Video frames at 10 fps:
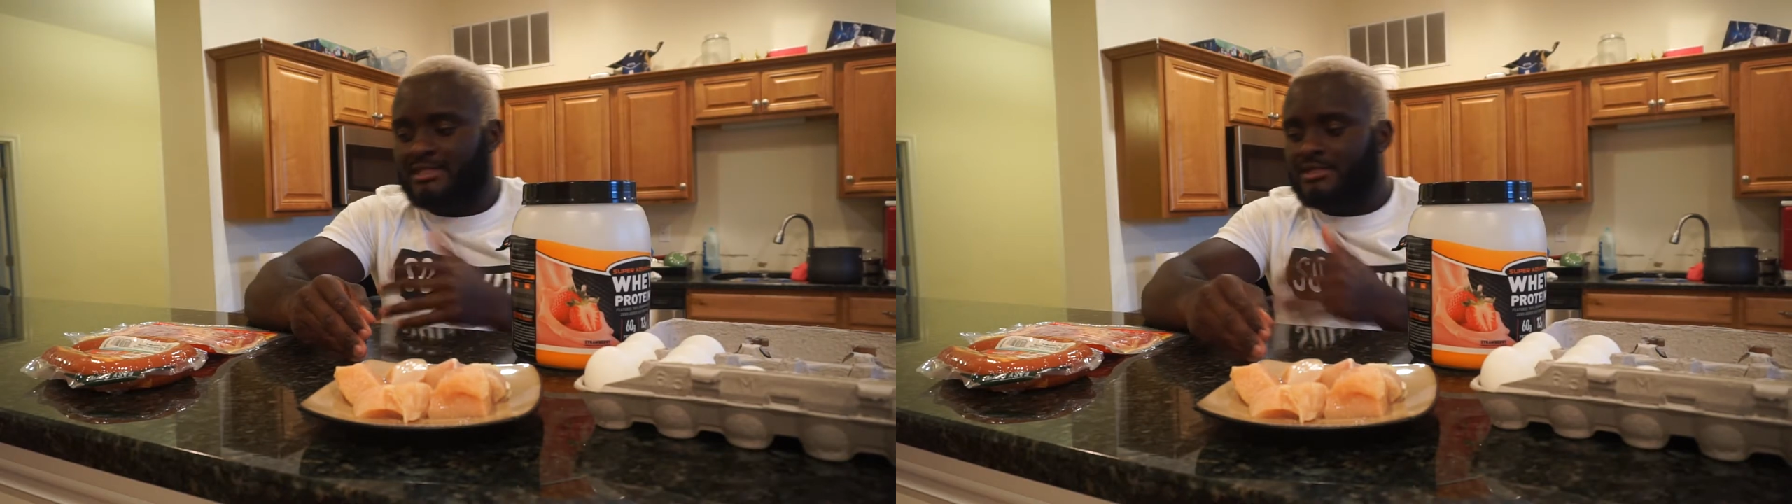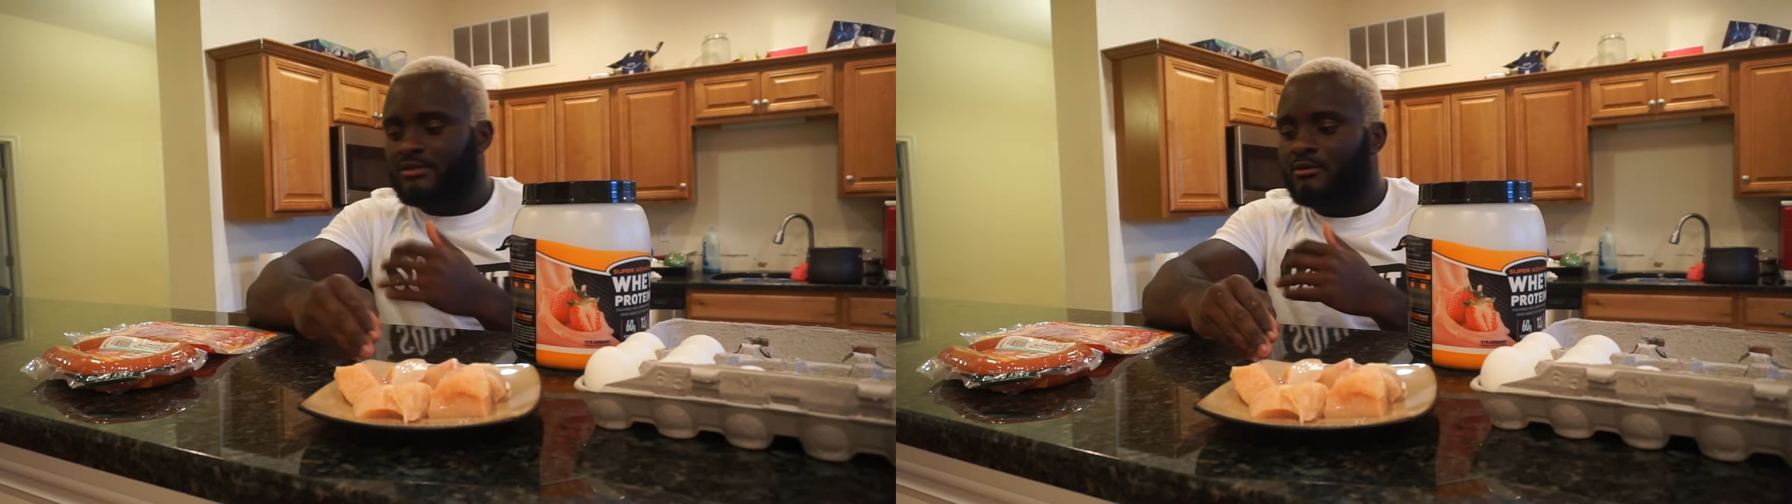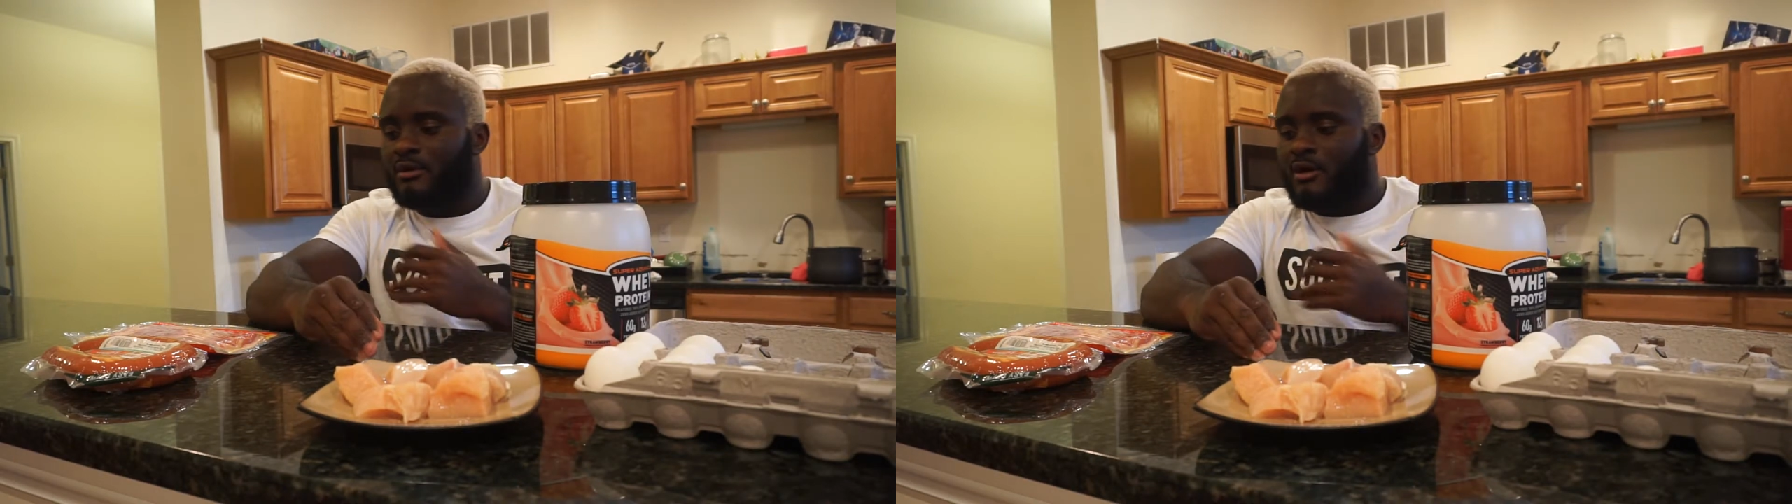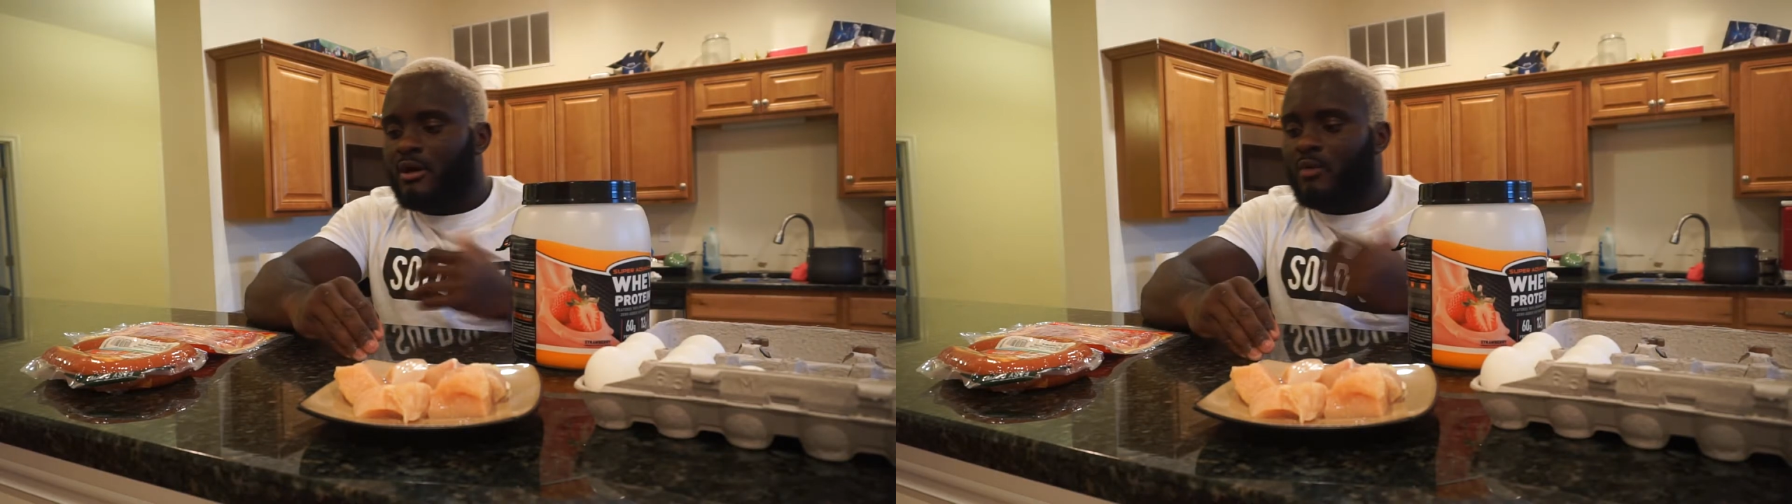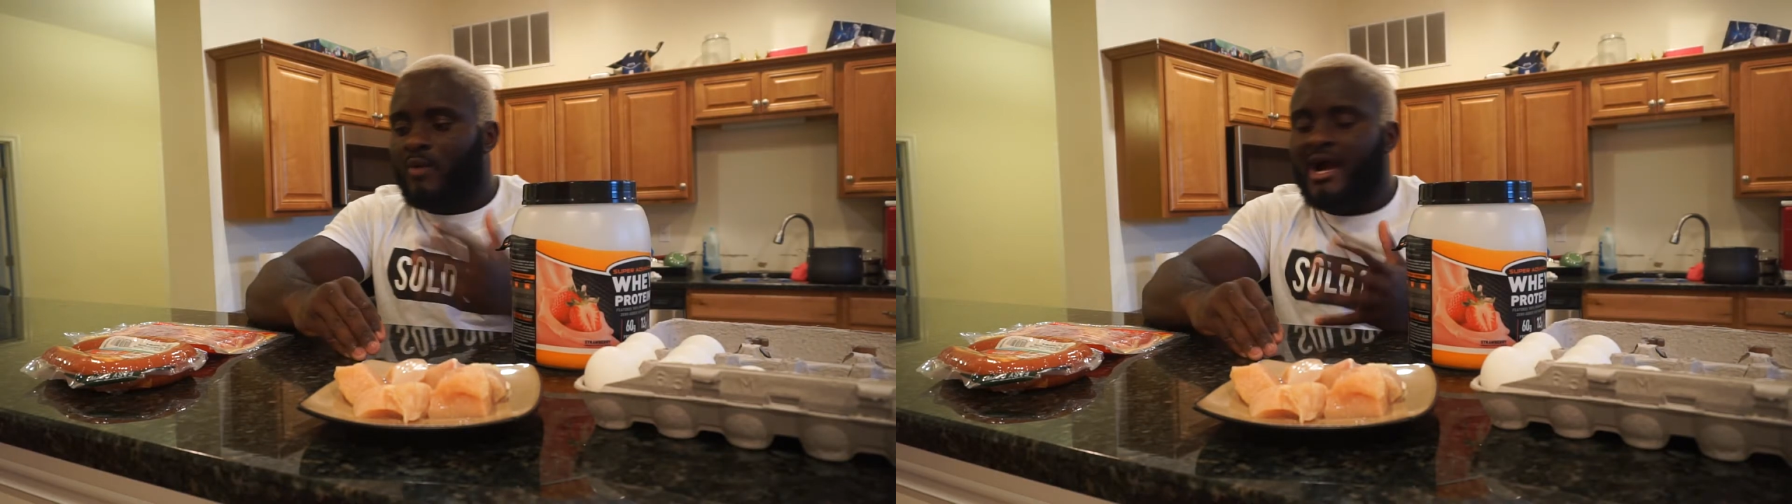So
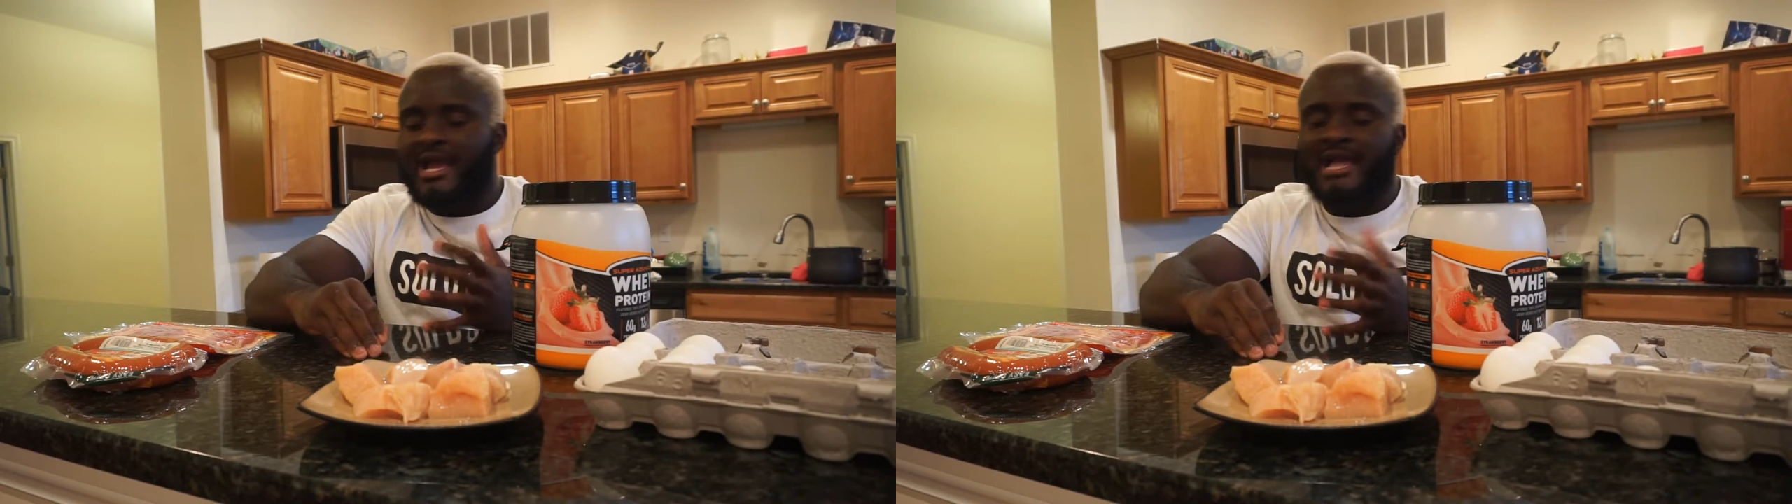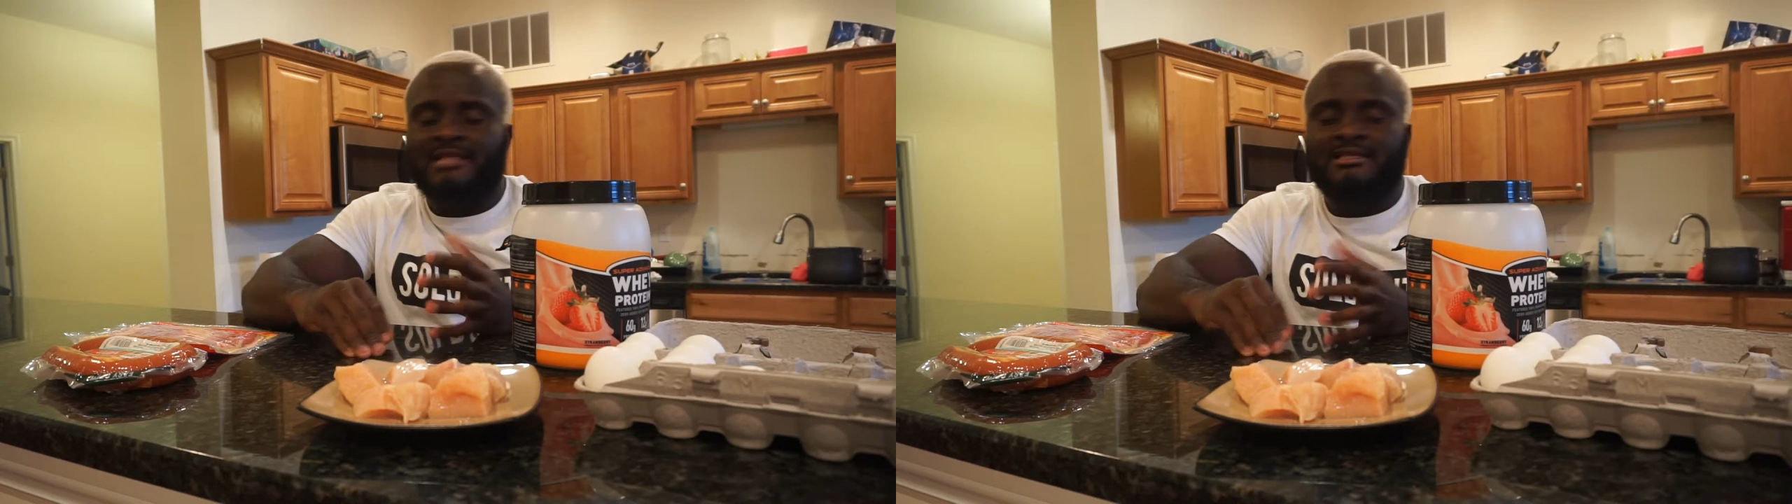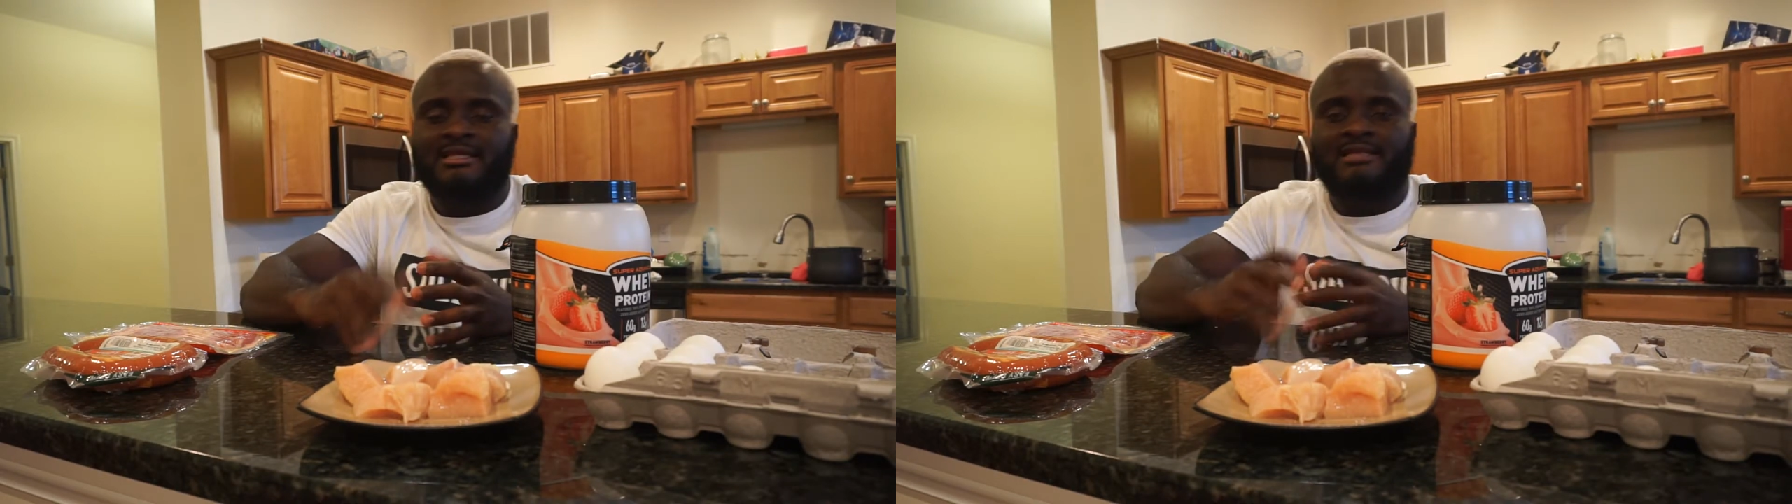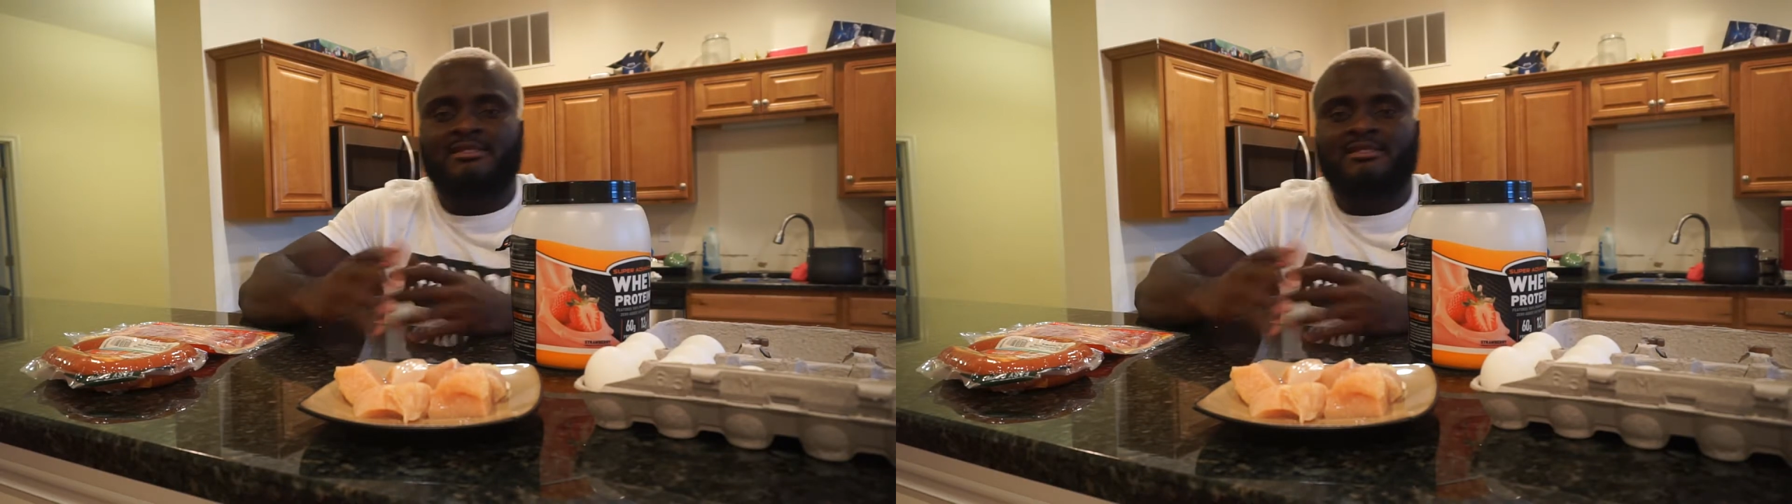why I think